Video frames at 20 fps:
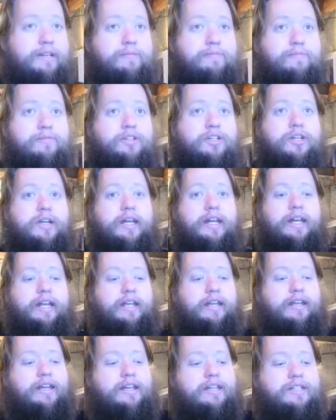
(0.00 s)

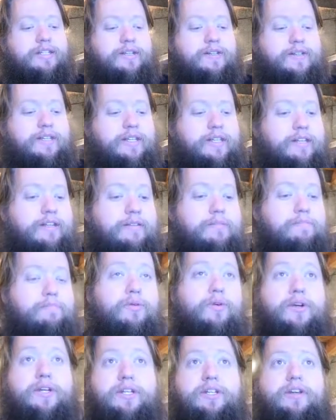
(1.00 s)
training a certain
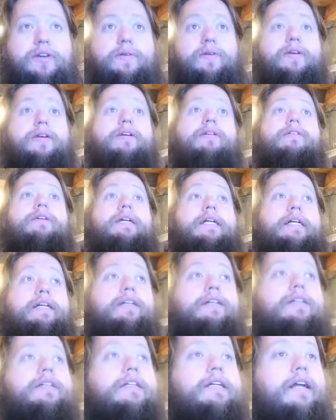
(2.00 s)
boy Duke.
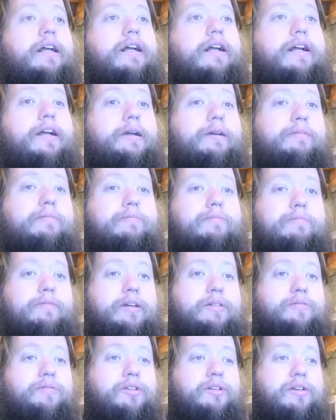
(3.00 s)
And
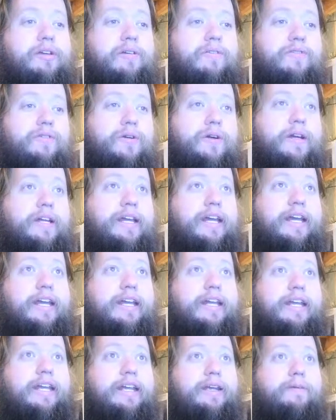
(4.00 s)
we'll avoid
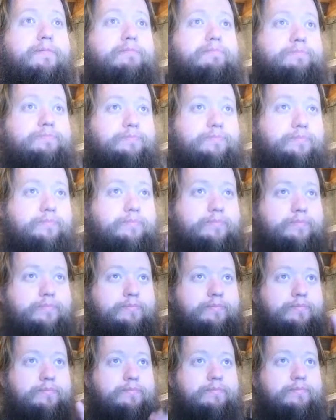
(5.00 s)
any,
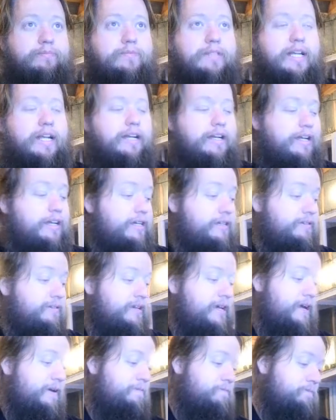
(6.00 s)

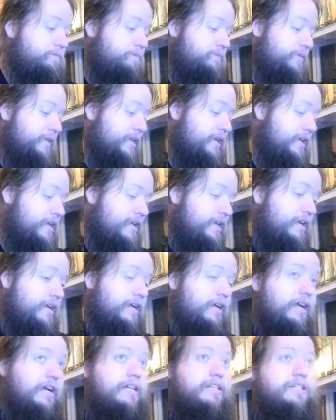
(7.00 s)
yeah.
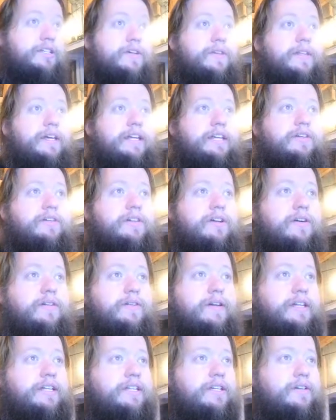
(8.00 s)
And so then you'll go
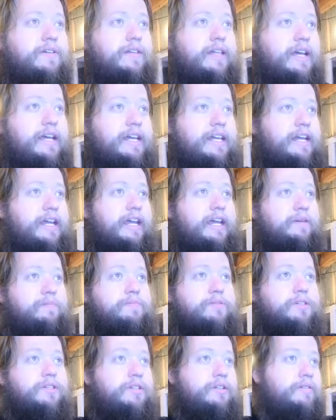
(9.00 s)
into like
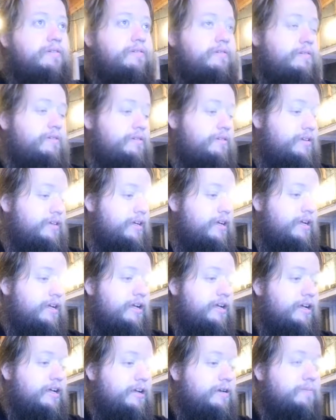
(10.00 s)
names,
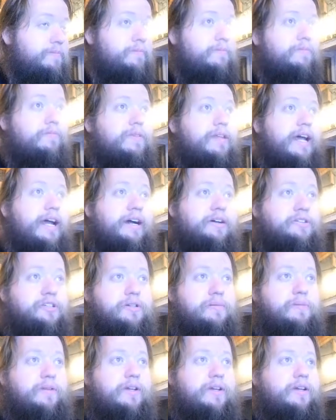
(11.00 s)
the house he
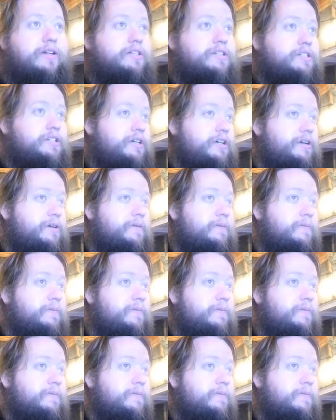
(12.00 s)
belongs to,